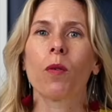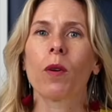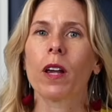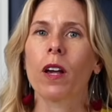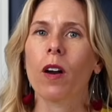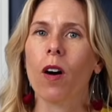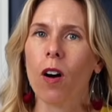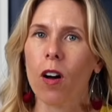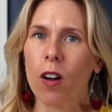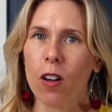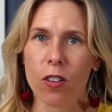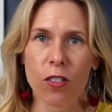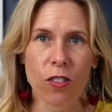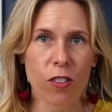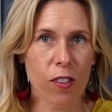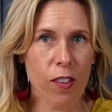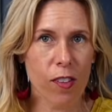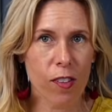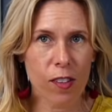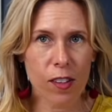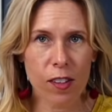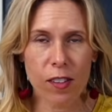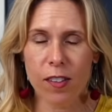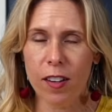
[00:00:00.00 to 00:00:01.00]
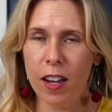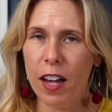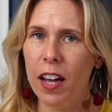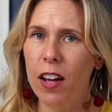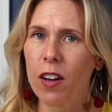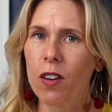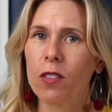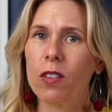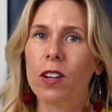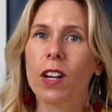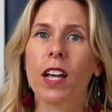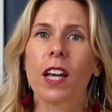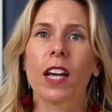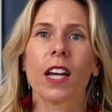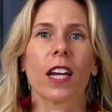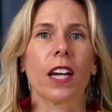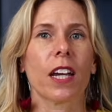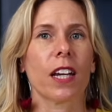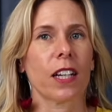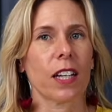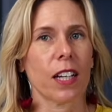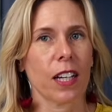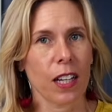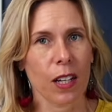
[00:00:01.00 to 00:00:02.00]
We all just sit down
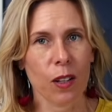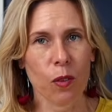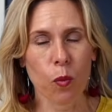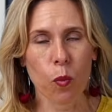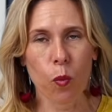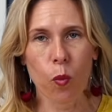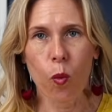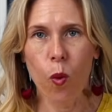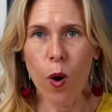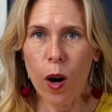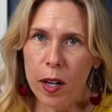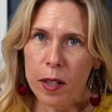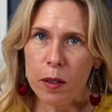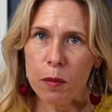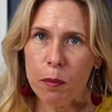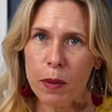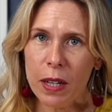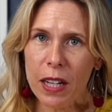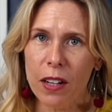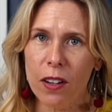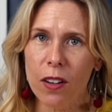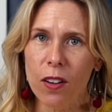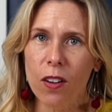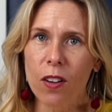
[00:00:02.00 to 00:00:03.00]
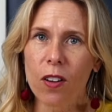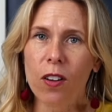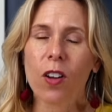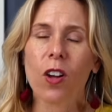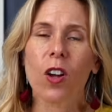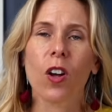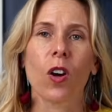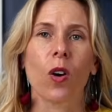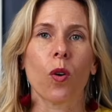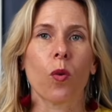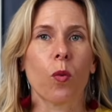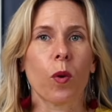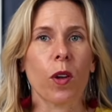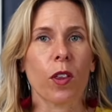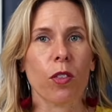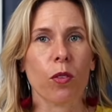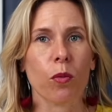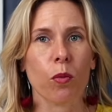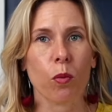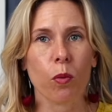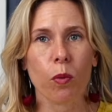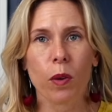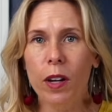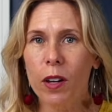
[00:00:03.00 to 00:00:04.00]
and eat one meal with
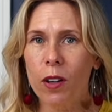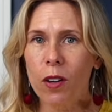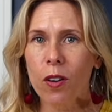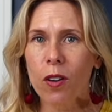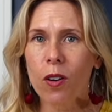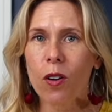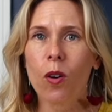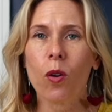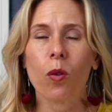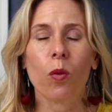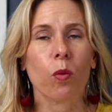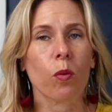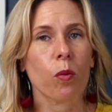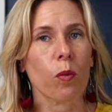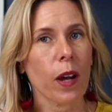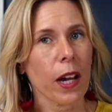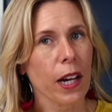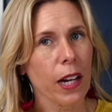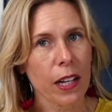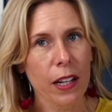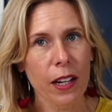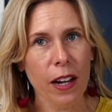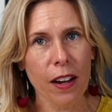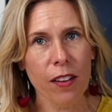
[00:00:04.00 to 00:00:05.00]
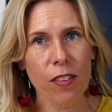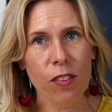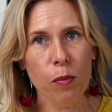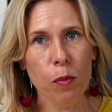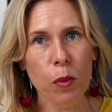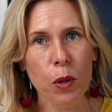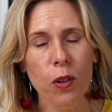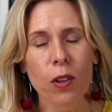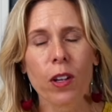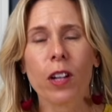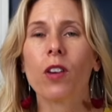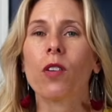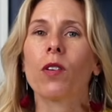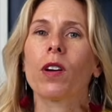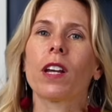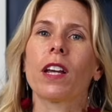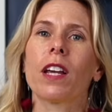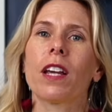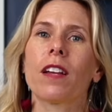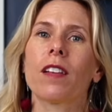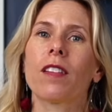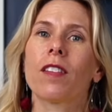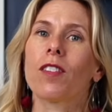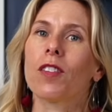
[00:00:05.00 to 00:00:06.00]
real, recognizable
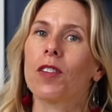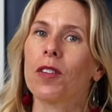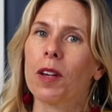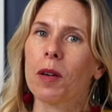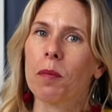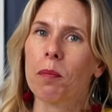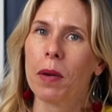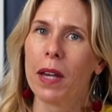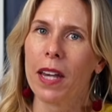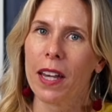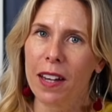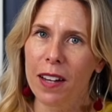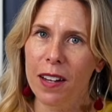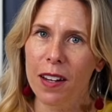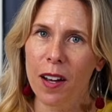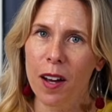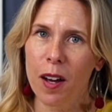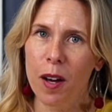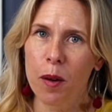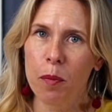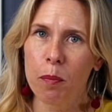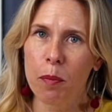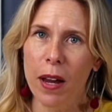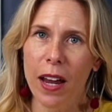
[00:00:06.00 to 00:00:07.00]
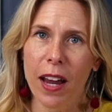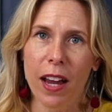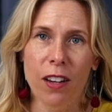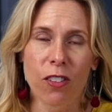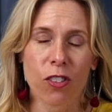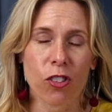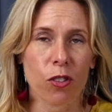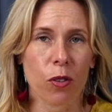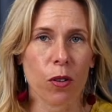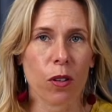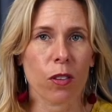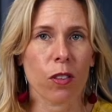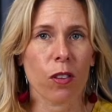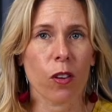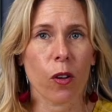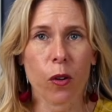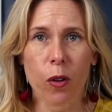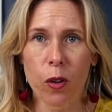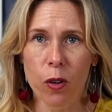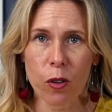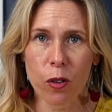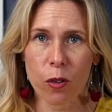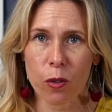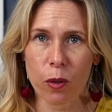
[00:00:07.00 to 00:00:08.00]
ingredients you could pick up at your
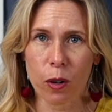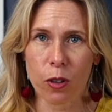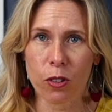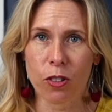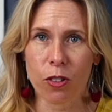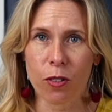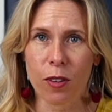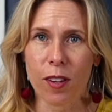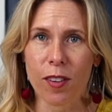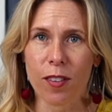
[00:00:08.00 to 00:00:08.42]
local grocery